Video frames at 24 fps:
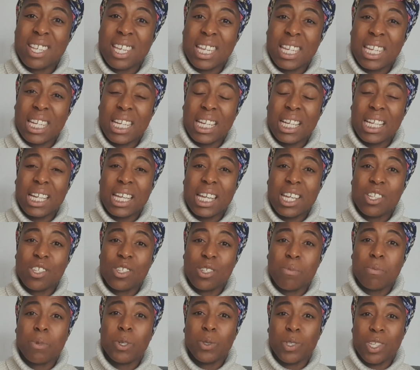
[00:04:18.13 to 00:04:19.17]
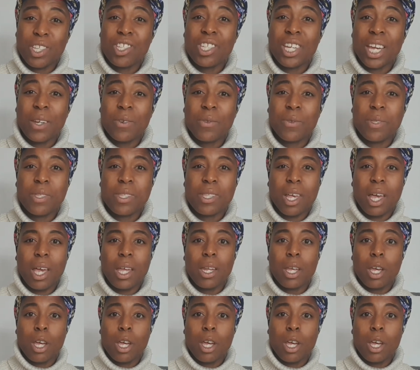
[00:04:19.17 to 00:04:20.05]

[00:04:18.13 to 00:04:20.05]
in English, a multi-channel sign.